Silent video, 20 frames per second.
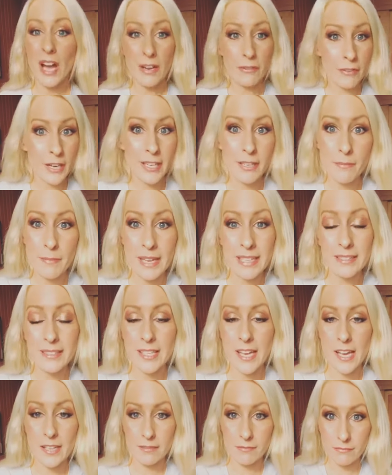I
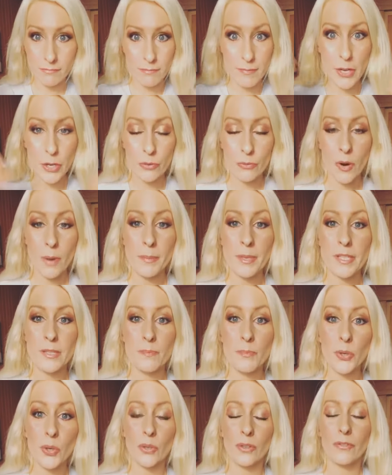recommend get Mel Robbins'
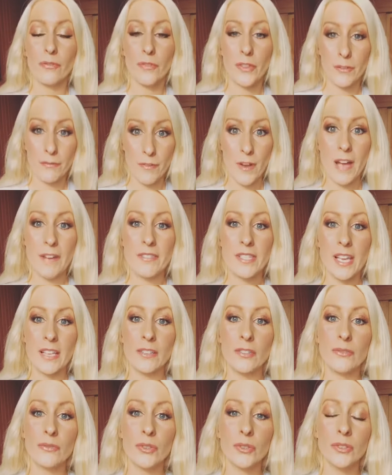book, The Five
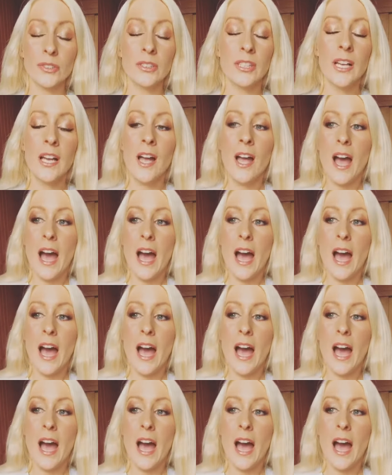Second Rule.